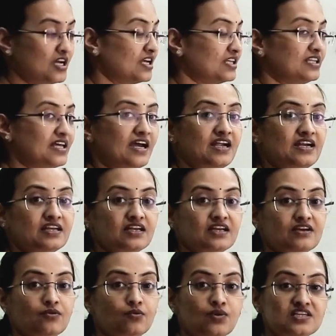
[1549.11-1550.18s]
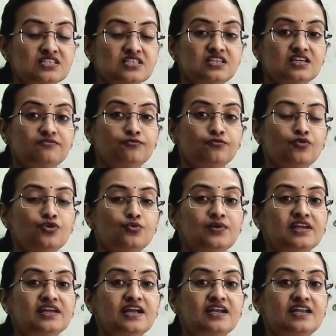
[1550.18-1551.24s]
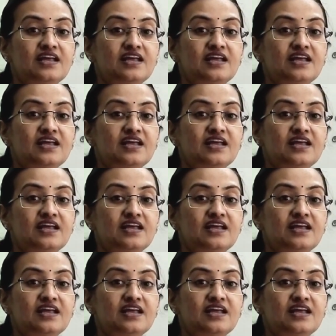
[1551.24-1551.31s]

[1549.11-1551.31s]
that once the food will get